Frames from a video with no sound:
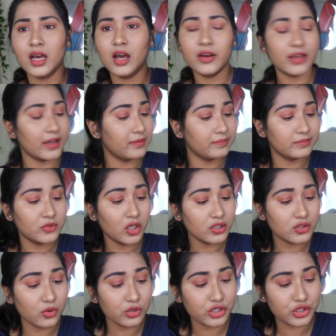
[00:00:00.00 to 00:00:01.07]
Okay, not
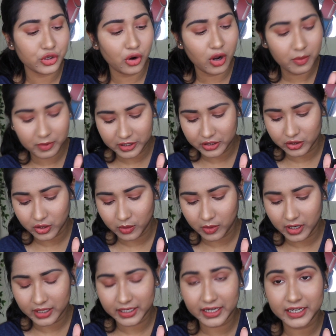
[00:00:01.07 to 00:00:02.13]
so sure, but you know
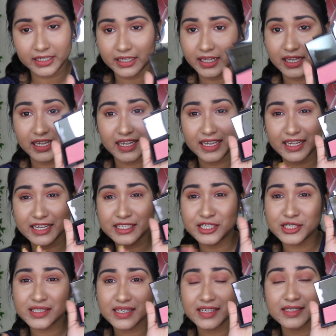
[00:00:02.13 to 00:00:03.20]
what, it's
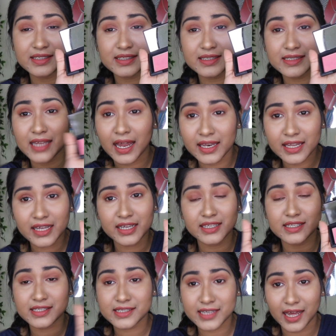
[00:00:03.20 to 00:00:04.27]
just a
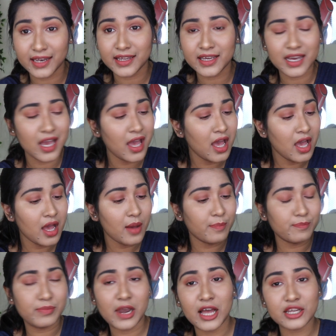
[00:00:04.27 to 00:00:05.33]
stunning
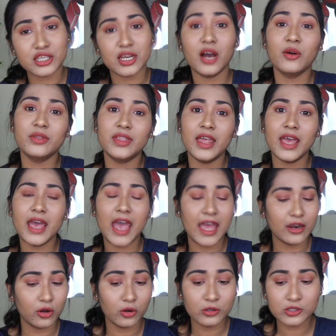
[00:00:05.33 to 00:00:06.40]
blush out there,
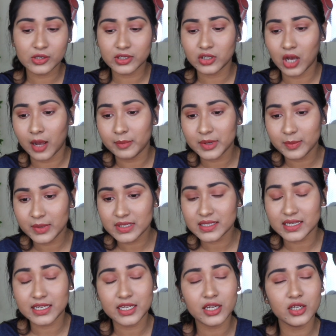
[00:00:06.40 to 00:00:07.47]
and also it complements
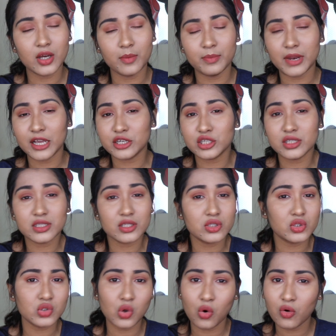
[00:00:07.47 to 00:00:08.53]
Indian complexions
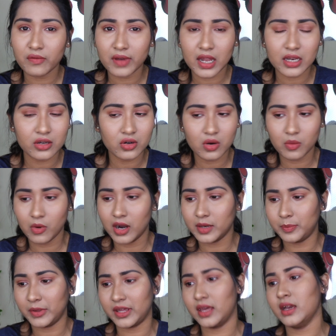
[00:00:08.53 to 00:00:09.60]
so well. You know
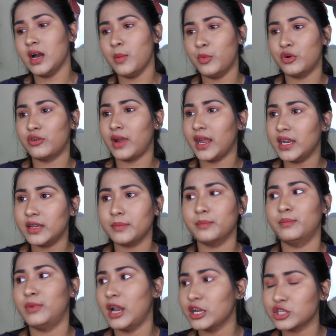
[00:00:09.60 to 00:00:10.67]
what, picking up a right
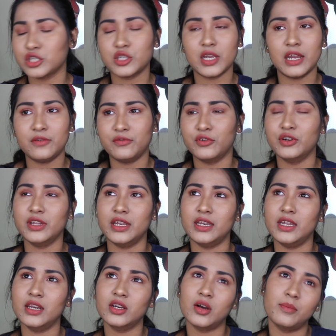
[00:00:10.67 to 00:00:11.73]
blush shade for the
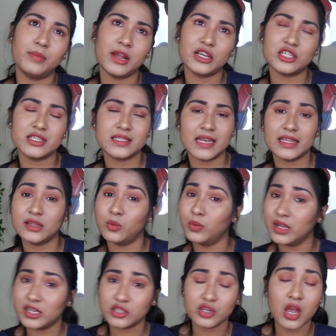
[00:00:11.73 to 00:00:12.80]
Indian complexions, like the
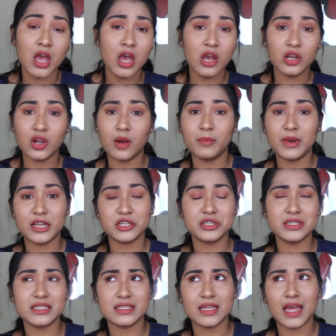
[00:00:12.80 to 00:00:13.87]
British
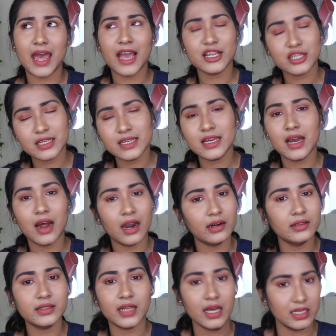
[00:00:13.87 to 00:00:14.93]
complexion, is actually a
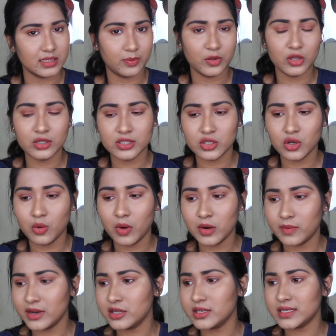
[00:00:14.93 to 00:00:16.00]
harder task, because you know
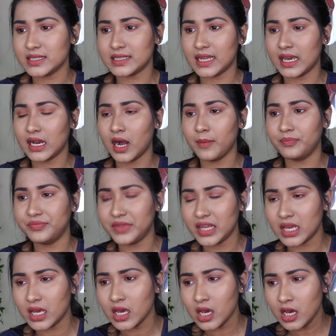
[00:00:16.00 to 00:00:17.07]
what, when you just take up
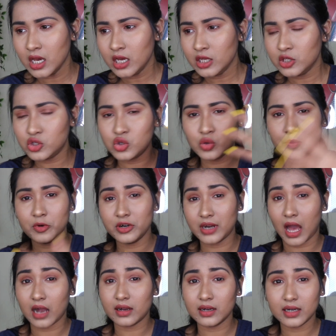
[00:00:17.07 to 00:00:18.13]
the super
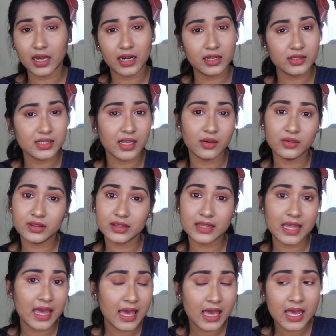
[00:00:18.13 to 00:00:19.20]
darker colors out
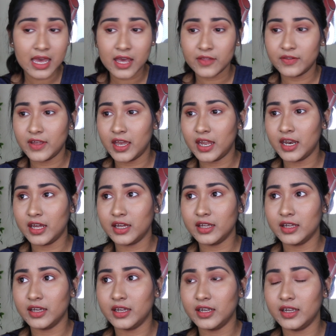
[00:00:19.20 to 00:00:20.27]
there, then
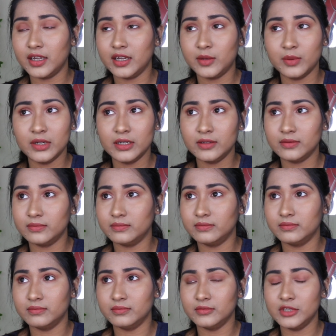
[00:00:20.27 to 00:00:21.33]
it will
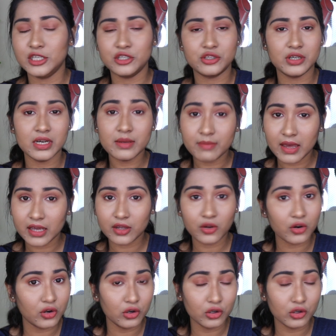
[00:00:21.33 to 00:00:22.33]
literally make your